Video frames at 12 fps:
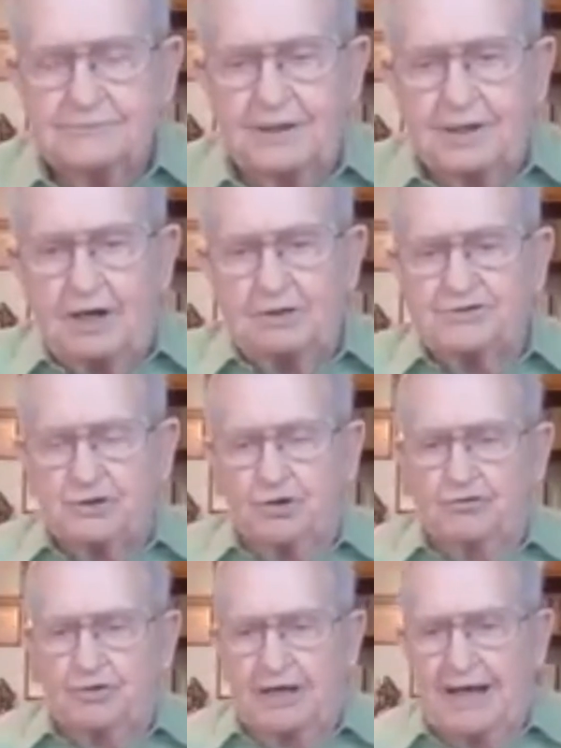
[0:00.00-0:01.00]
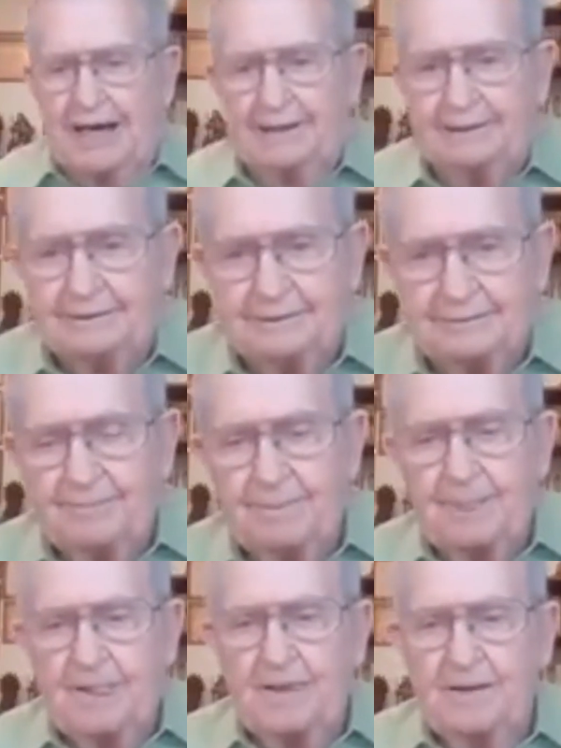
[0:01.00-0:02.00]
and also the Latin,
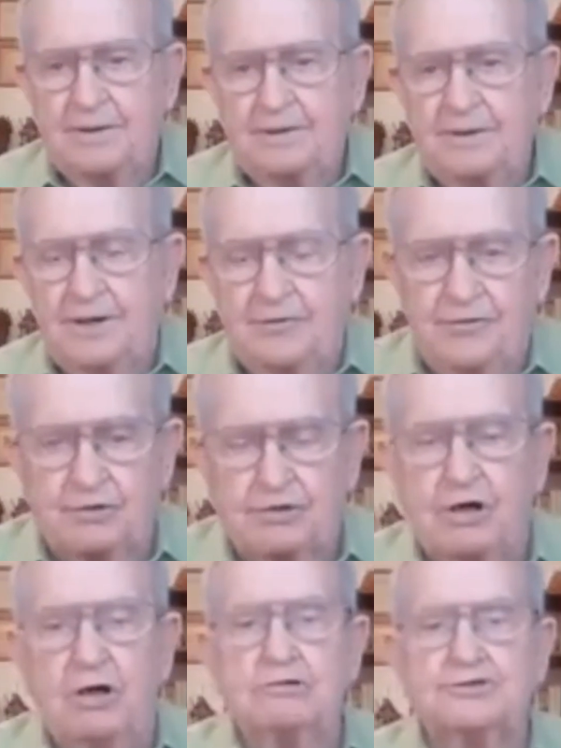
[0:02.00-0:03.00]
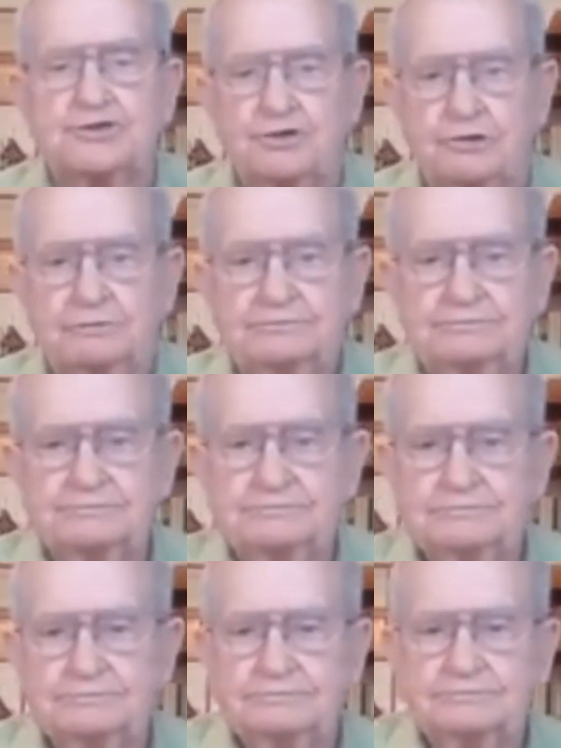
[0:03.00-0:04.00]
in their culture,
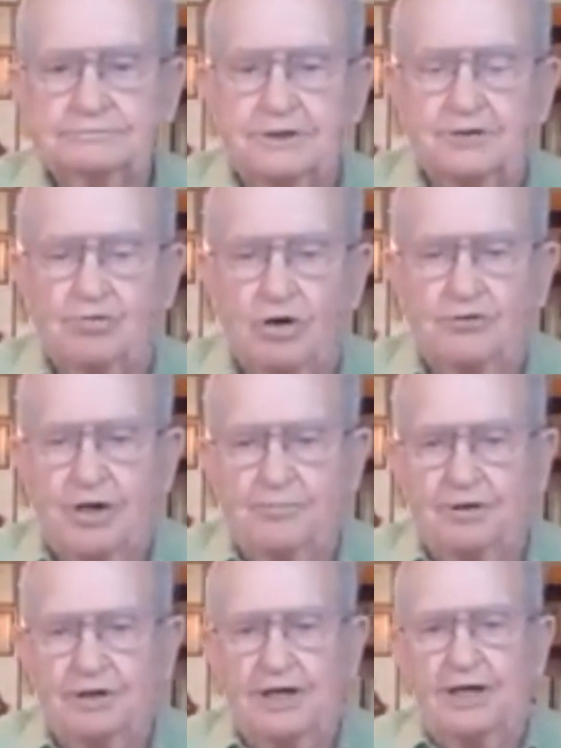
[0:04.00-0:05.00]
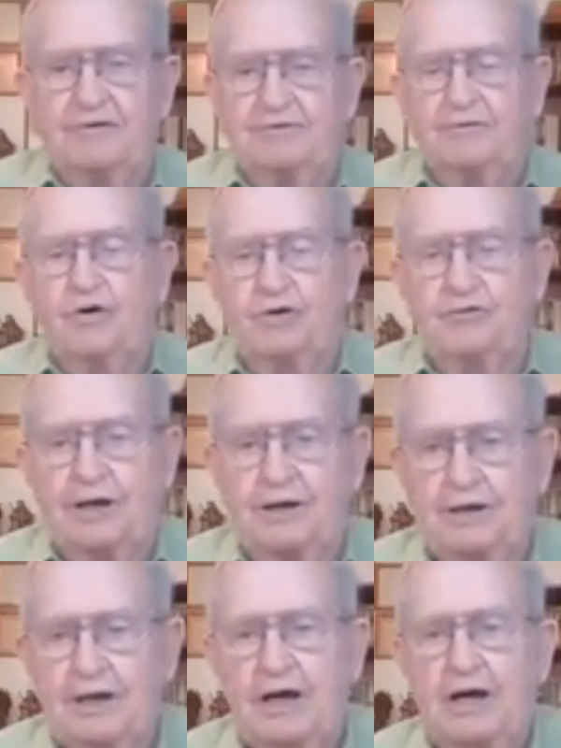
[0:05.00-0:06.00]
in what they believe, and what
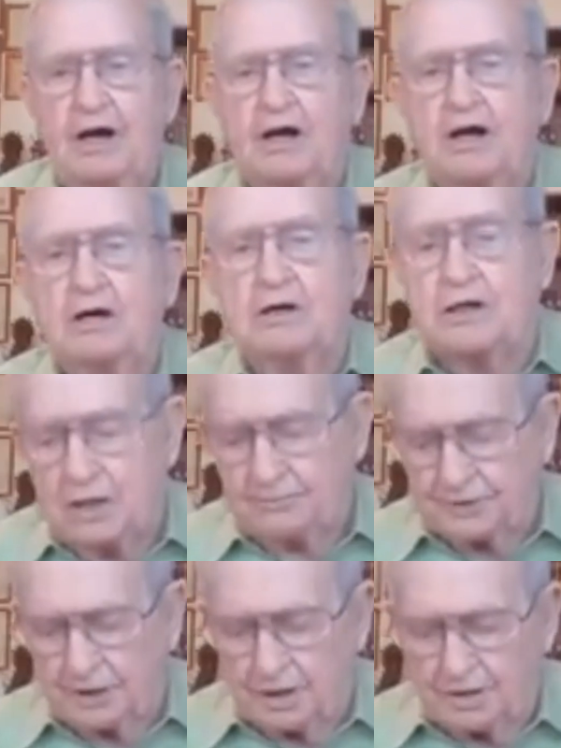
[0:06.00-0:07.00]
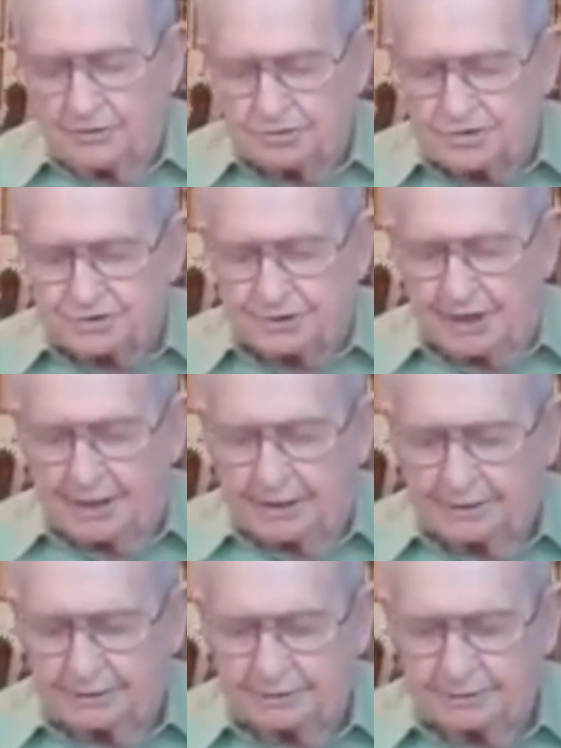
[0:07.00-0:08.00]
they uh, come to
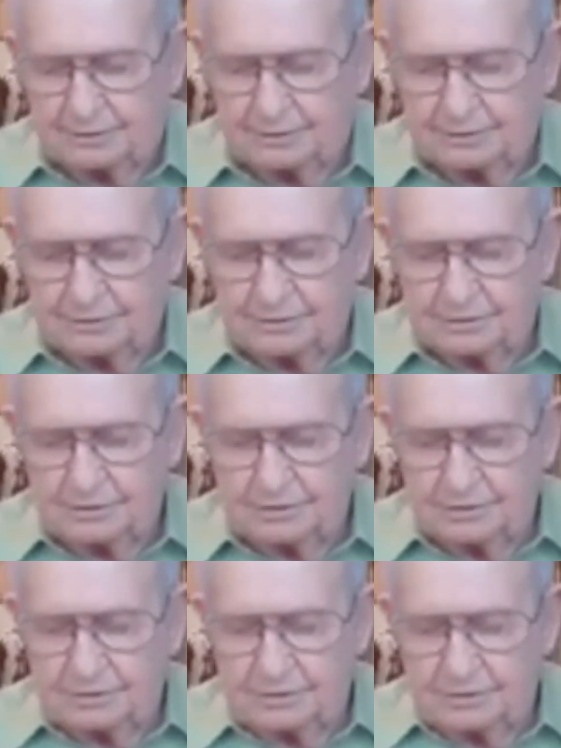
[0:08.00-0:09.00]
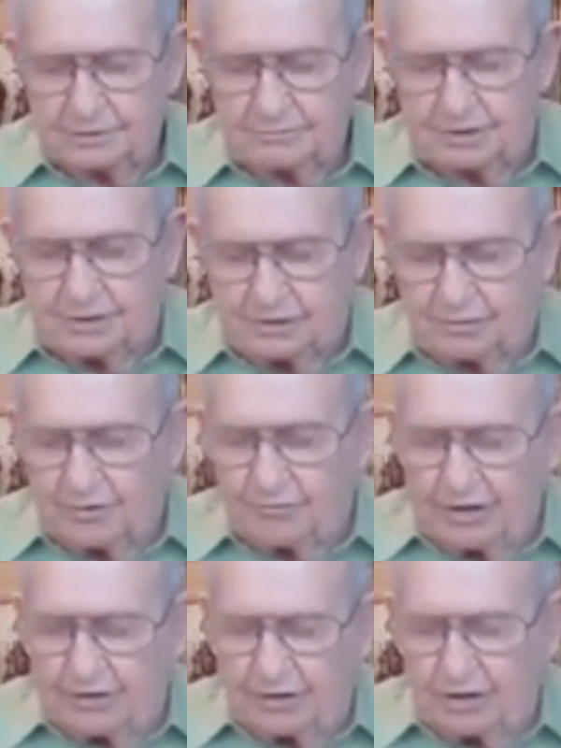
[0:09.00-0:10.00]
understand. But
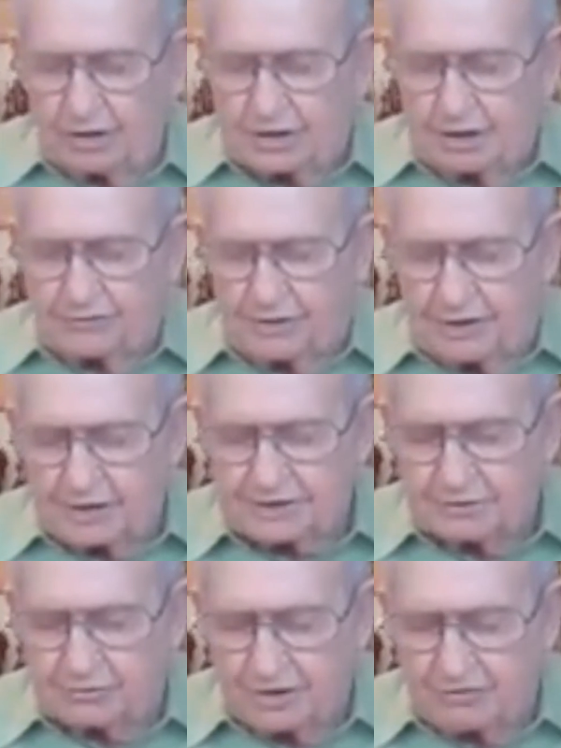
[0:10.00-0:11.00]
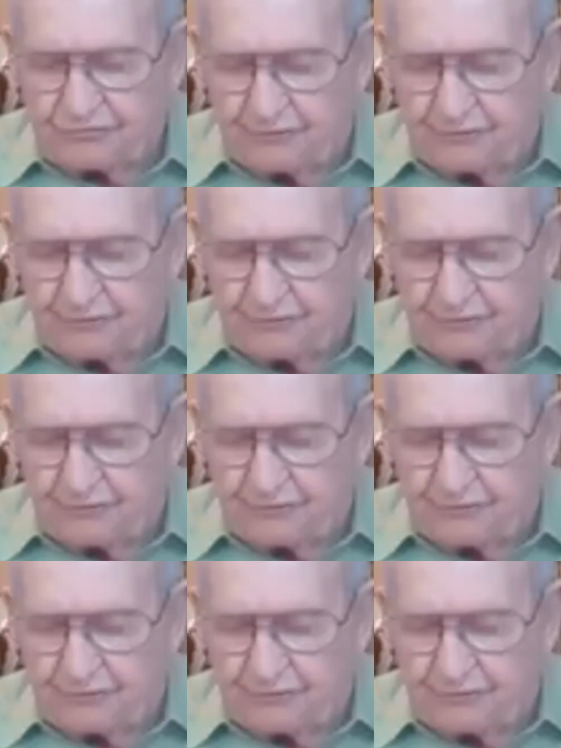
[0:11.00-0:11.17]
when we look at this, that we